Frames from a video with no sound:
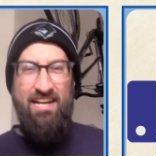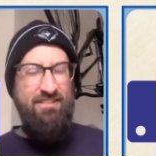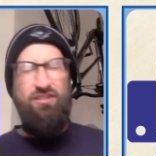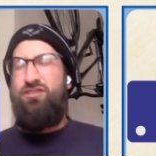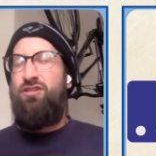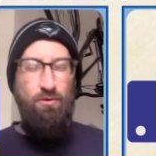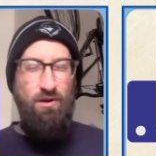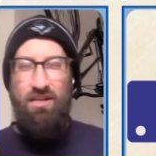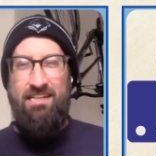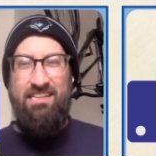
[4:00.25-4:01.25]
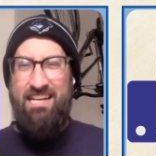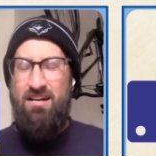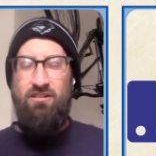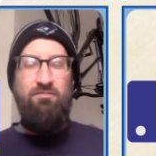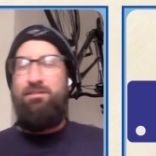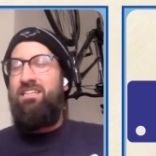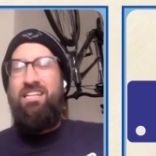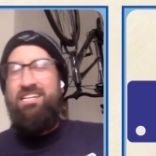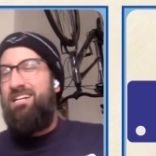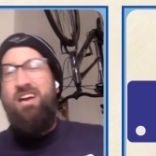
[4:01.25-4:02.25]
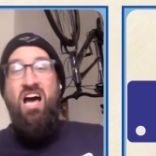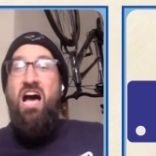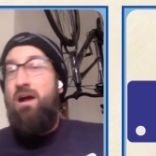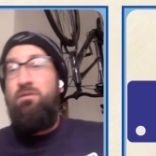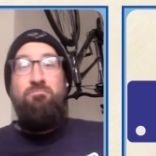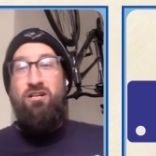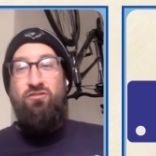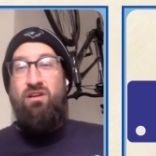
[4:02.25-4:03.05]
And you're totally allowed to be like, I would much